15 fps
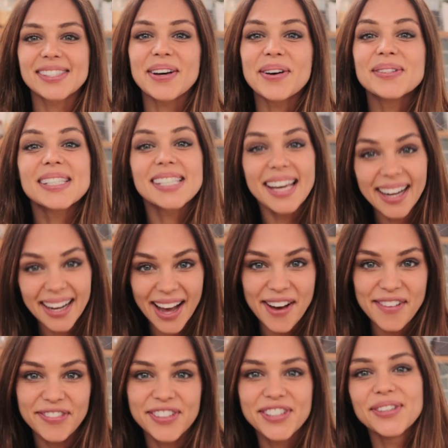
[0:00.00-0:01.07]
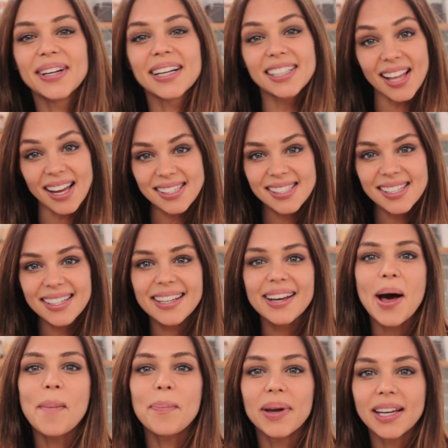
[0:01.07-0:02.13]
So today I have for you a classic,
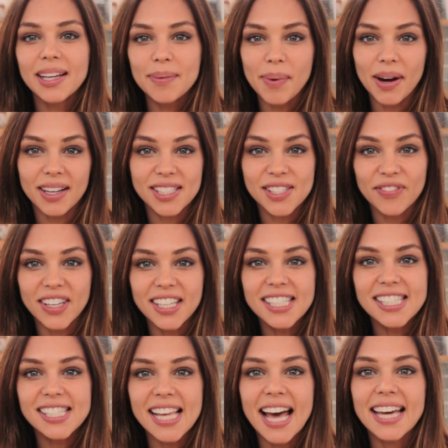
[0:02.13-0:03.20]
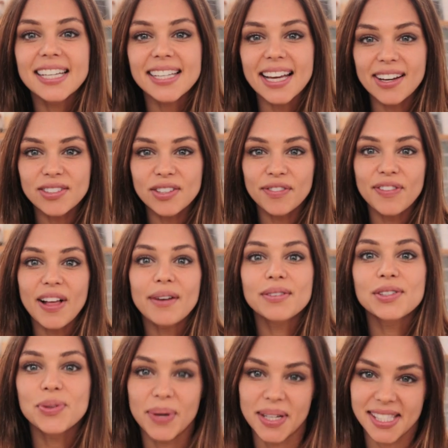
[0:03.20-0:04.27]
a pink Bucks Fizz, and an
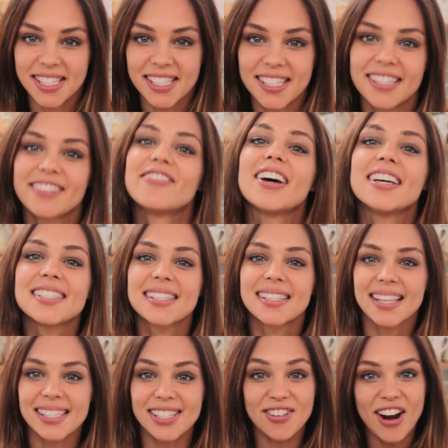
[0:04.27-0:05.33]
elderflower twist. Right, let's